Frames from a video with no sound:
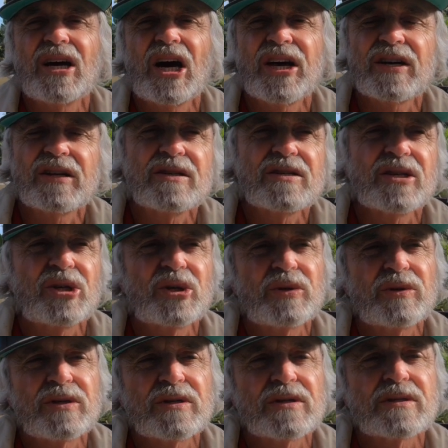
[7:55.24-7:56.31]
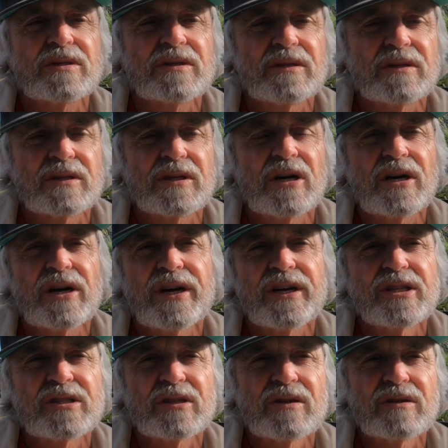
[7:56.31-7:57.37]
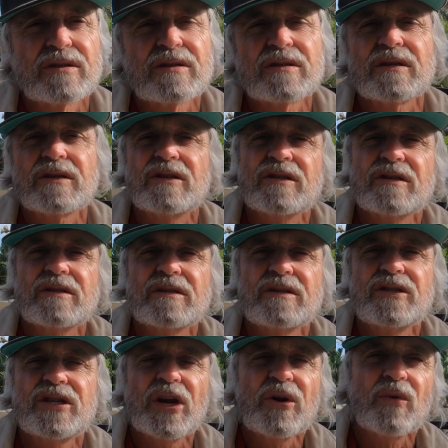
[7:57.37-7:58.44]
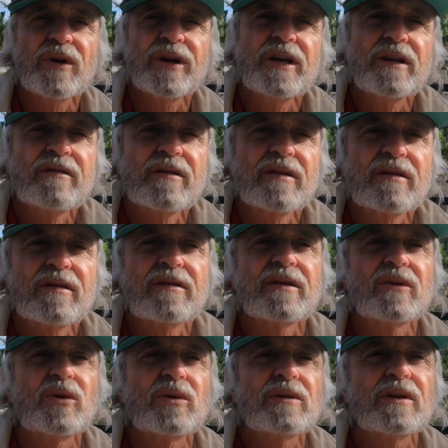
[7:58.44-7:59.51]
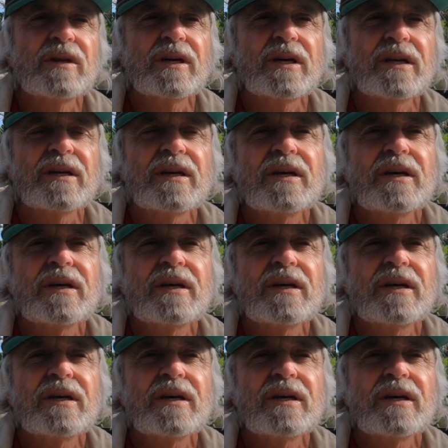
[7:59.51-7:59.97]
I consider is the tides, because it's generally thought that